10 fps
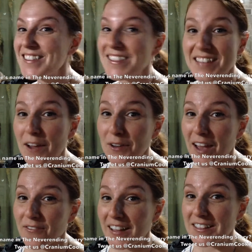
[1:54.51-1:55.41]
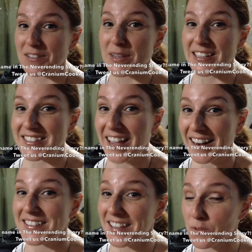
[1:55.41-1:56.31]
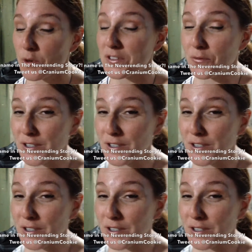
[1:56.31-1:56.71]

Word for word: The sound guy finally speaks and he says words of